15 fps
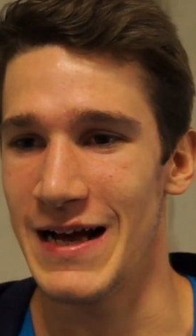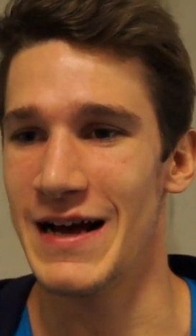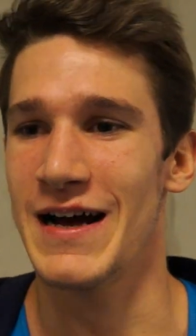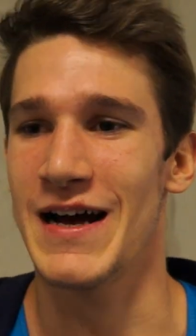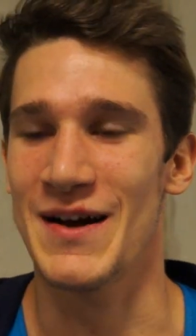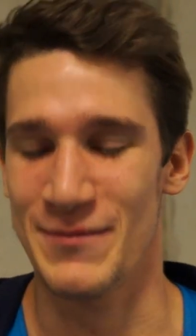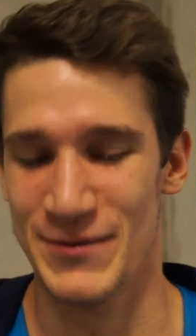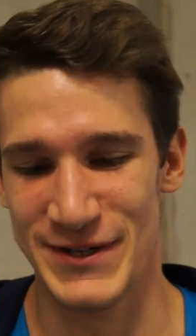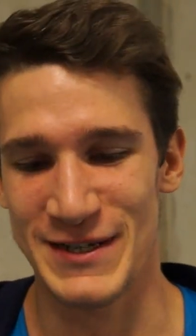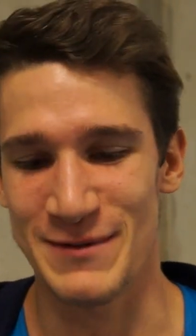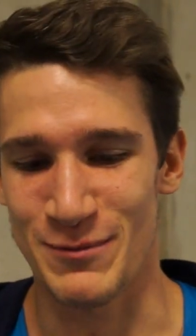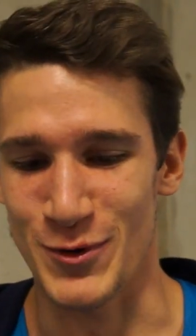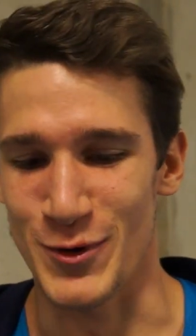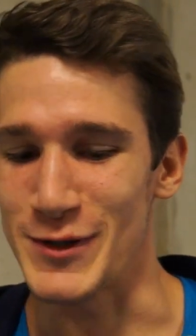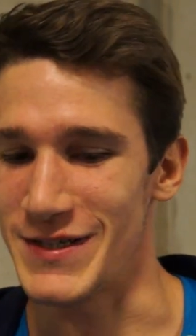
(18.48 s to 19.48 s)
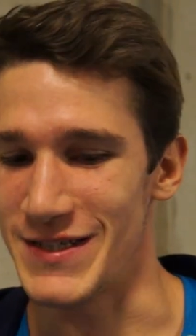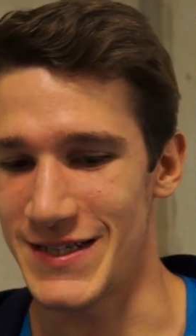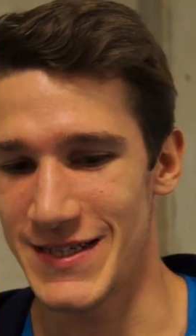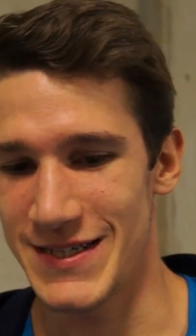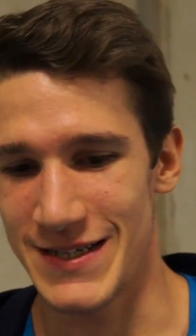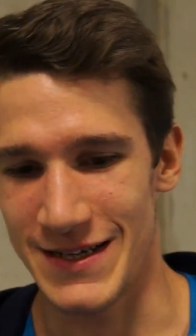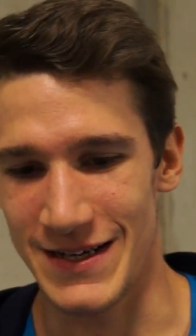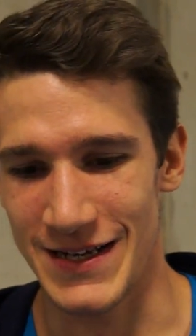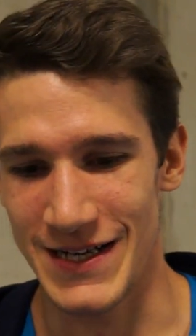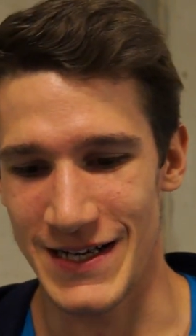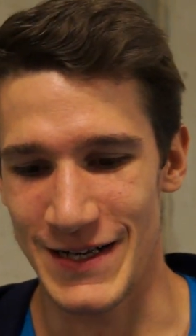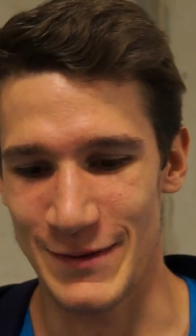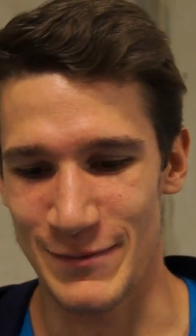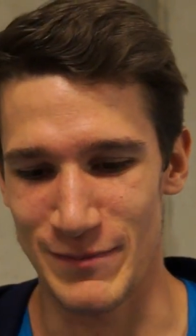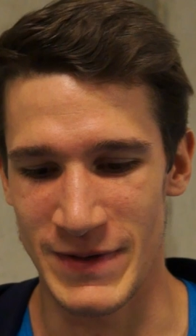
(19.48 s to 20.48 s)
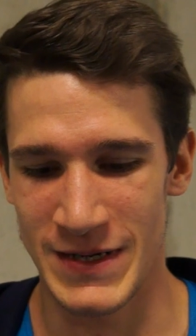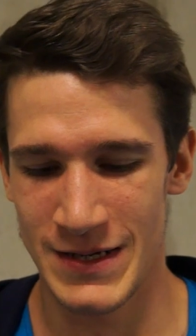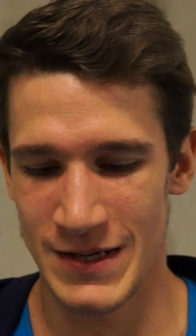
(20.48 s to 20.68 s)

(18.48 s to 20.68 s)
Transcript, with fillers: Uh, pretty important. Um,